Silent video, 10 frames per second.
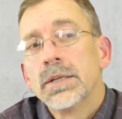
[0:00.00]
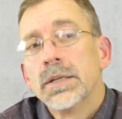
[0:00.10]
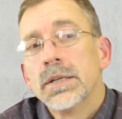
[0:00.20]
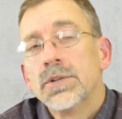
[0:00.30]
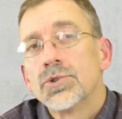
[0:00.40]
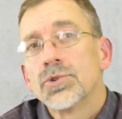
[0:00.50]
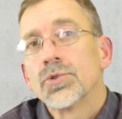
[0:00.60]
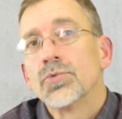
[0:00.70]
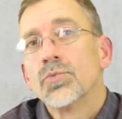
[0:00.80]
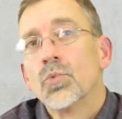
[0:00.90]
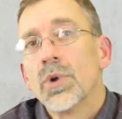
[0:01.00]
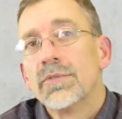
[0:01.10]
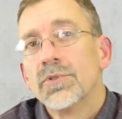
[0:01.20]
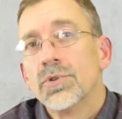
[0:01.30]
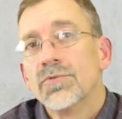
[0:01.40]
insured
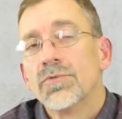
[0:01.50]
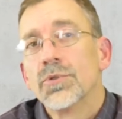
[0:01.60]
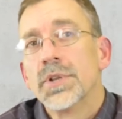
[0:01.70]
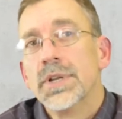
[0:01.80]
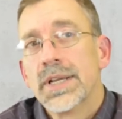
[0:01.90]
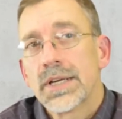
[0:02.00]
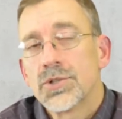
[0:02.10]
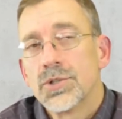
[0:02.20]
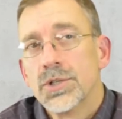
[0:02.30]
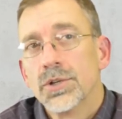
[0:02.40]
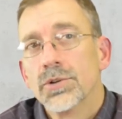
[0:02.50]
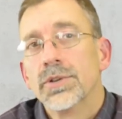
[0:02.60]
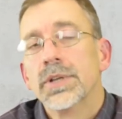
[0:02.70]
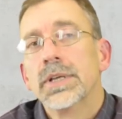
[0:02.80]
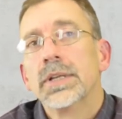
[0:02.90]
revenue for the next year
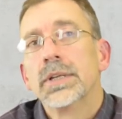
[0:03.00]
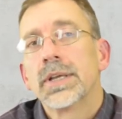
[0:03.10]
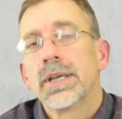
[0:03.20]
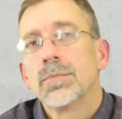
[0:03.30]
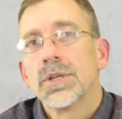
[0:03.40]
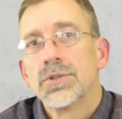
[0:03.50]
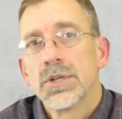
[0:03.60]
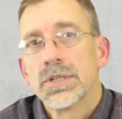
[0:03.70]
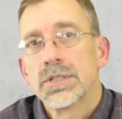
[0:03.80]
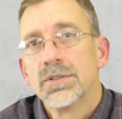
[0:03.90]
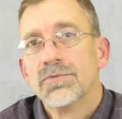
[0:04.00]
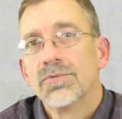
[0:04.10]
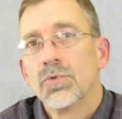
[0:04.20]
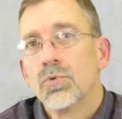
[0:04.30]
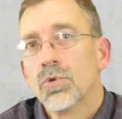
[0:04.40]
then can be adjusted
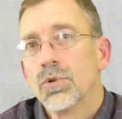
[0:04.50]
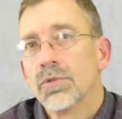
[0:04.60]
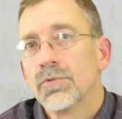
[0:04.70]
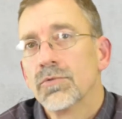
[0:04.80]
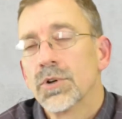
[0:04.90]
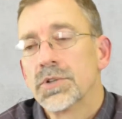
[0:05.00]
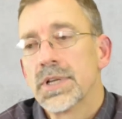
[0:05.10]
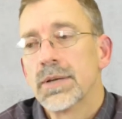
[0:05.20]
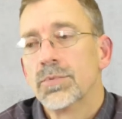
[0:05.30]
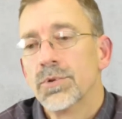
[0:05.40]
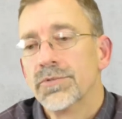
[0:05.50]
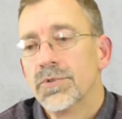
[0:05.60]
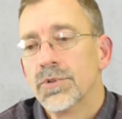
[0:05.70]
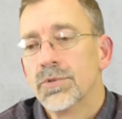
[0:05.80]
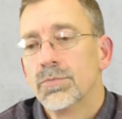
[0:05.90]
for example, if
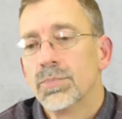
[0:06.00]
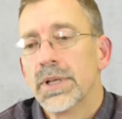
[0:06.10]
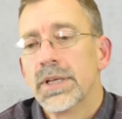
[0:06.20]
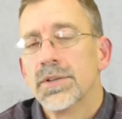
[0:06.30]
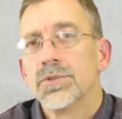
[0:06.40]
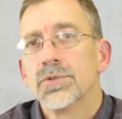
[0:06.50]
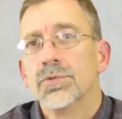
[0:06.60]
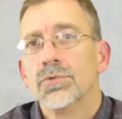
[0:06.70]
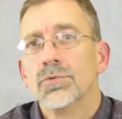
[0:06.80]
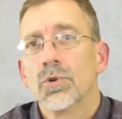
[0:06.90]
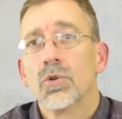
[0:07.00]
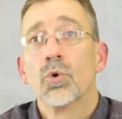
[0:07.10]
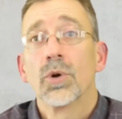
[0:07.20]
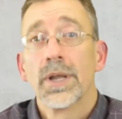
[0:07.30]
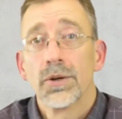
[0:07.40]
you plan to grow
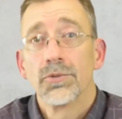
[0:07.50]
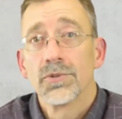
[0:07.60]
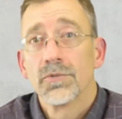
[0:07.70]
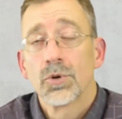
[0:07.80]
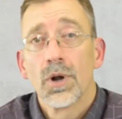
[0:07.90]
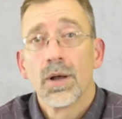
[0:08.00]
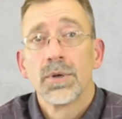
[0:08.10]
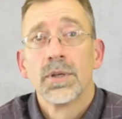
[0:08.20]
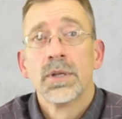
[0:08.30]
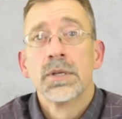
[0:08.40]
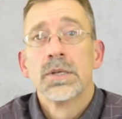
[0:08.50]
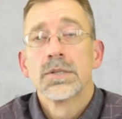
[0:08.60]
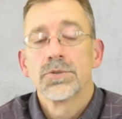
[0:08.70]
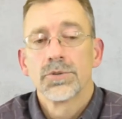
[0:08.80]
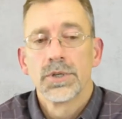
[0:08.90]
more acres of a crop.
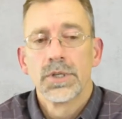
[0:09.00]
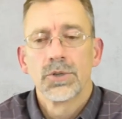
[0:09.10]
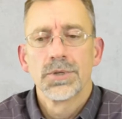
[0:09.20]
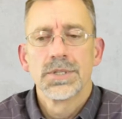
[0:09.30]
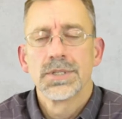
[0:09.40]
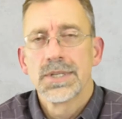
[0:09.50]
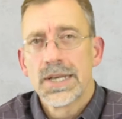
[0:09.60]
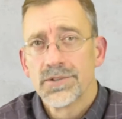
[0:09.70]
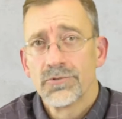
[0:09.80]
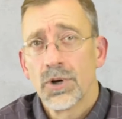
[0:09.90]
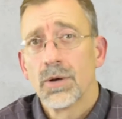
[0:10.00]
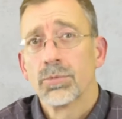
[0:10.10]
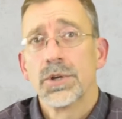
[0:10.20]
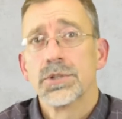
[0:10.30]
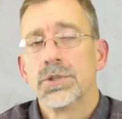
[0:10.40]
So you're going to increase the size of your
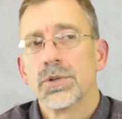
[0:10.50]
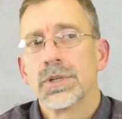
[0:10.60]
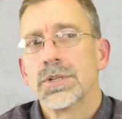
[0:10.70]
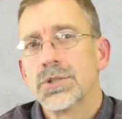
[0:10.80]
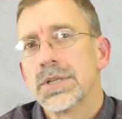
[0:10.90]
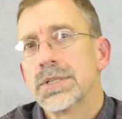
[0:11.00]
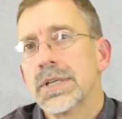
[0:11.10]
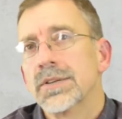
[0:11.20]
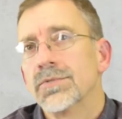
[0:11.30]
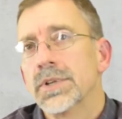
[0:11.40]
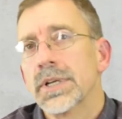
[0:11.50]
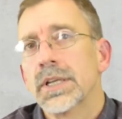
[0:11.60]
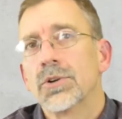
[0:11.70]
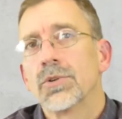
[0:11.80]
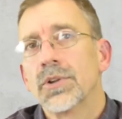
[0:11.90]
operation. You can adjust that for that
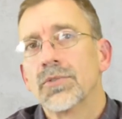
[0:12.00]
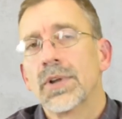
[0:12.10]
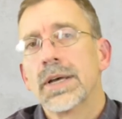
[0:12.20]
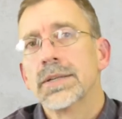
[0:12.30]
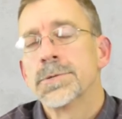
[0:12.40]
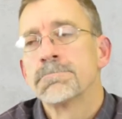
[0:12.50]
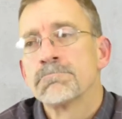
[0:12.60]
increased size